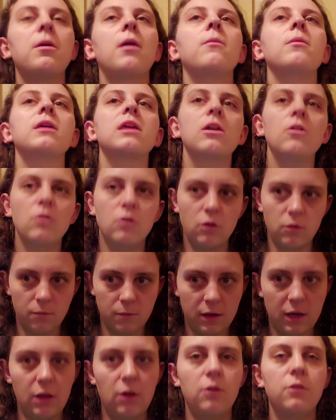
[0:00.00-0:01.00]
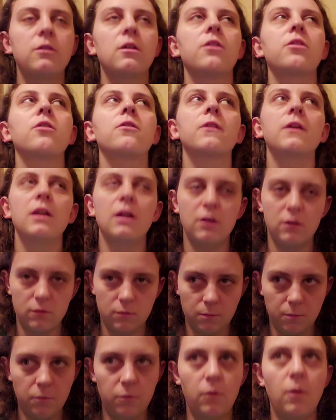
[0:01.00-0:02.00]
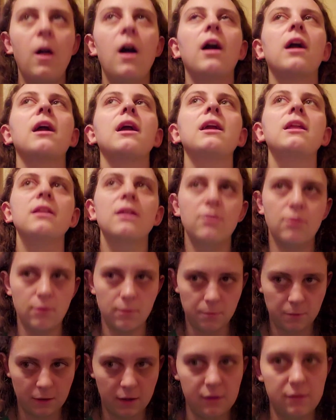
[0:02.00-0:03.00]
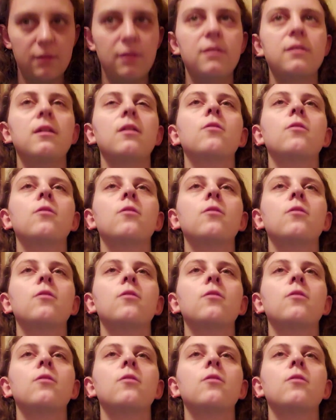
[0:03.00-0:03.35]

public YouTube videos other than us vlogging different places,